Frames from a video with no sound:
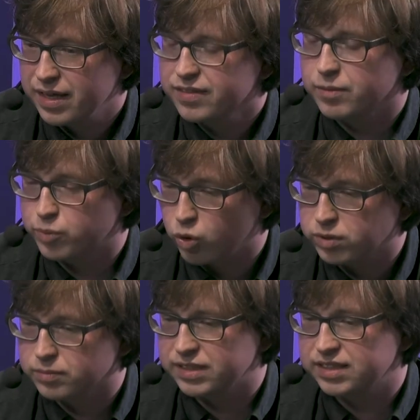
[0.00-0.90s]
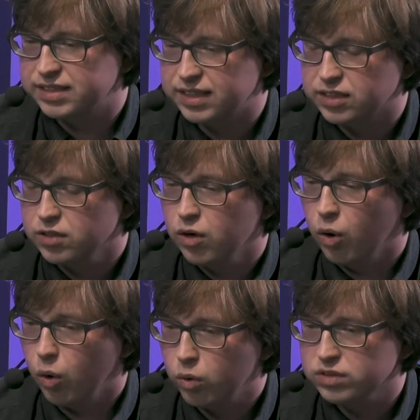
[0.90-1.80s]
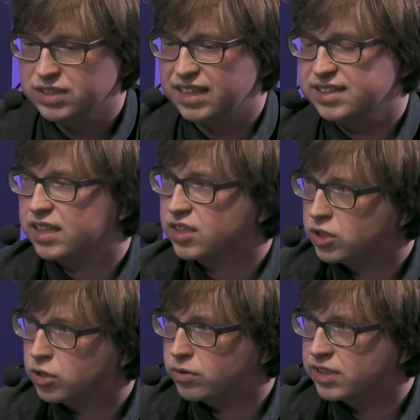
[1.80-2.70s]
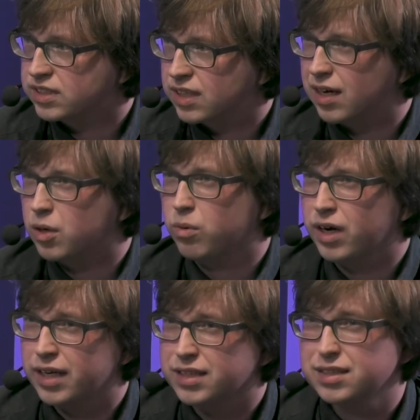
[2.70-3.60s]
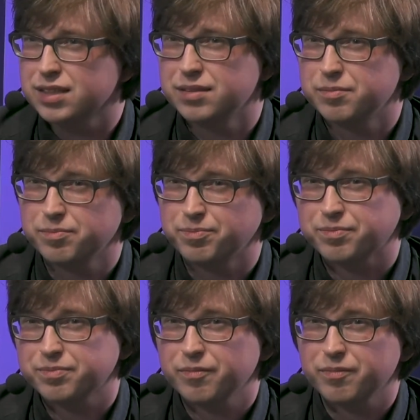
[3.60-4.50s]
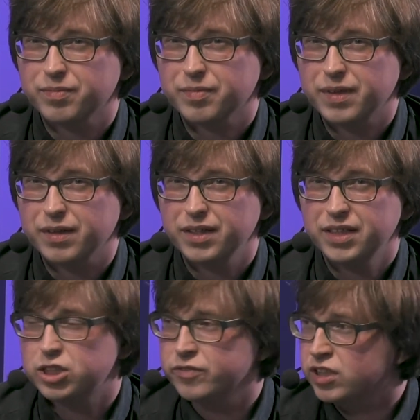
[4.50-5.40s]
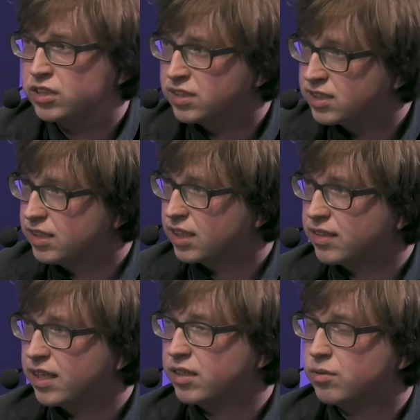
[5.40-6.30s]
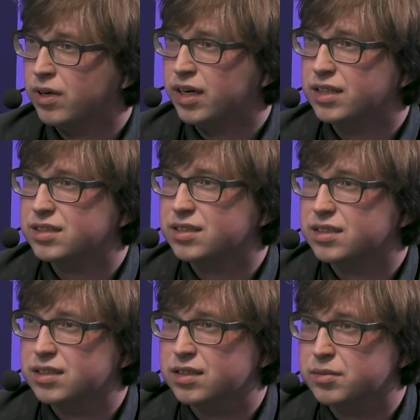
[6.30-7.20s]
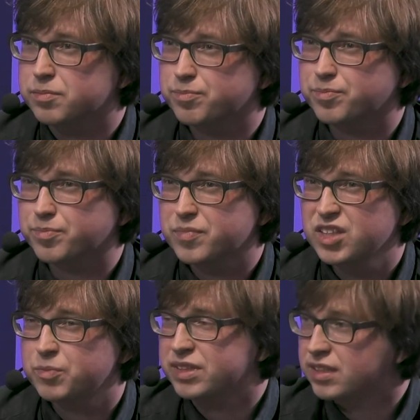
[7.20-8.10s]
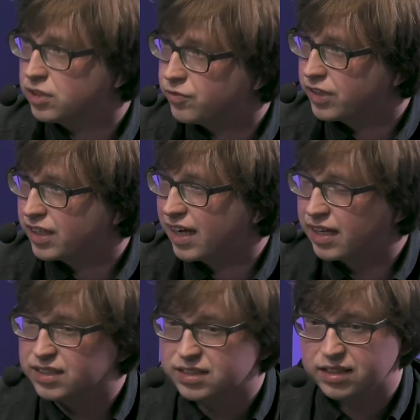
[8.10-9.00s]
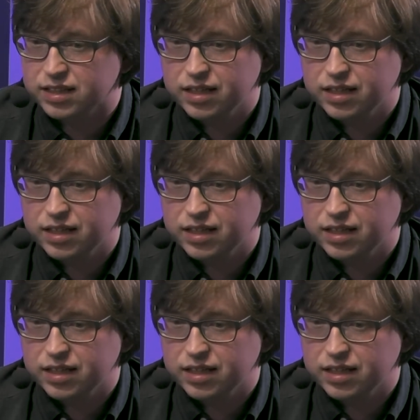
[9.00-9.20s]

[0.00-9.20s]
the problem is that all success stories are quite individualistic, they're quite specific. And